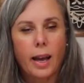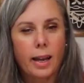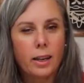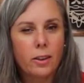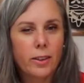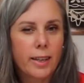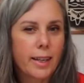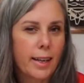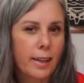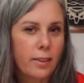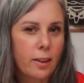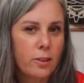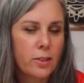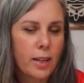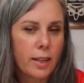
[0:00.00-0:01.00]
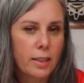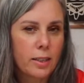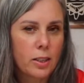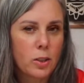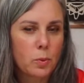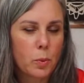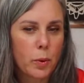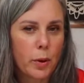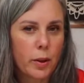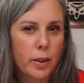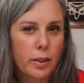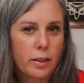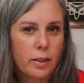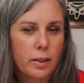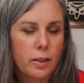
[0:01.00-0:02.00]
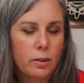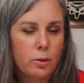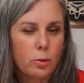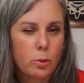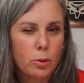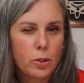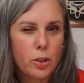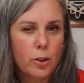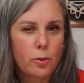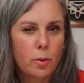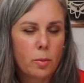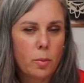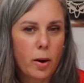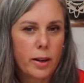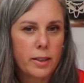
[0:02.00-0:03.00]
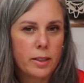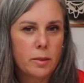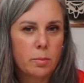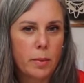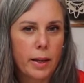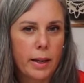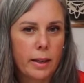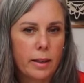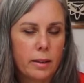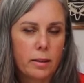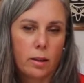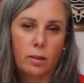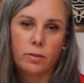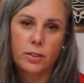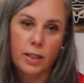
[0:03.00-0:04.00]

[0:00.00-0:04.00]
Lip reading: And looking at those artists' work, also reminded me of